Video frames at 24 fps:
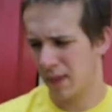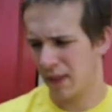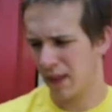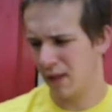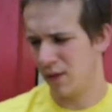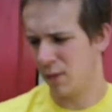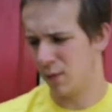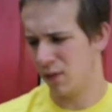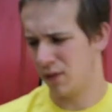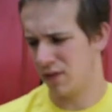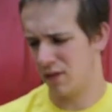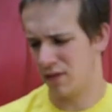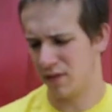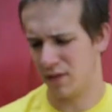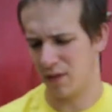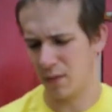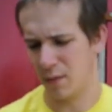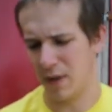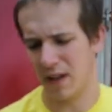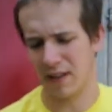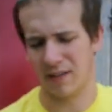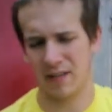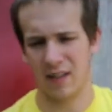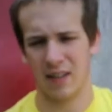It was the
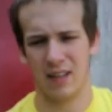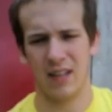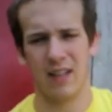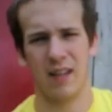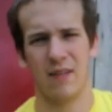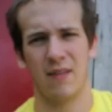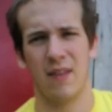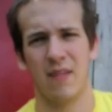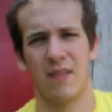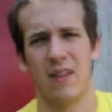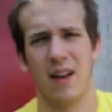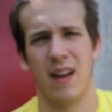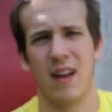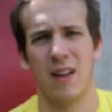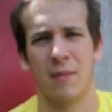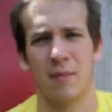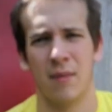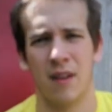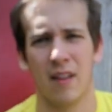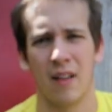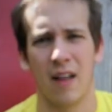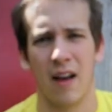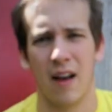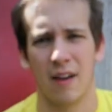best idea I've ever had in
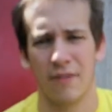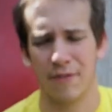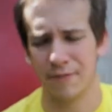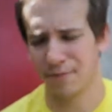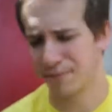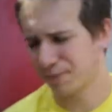my life.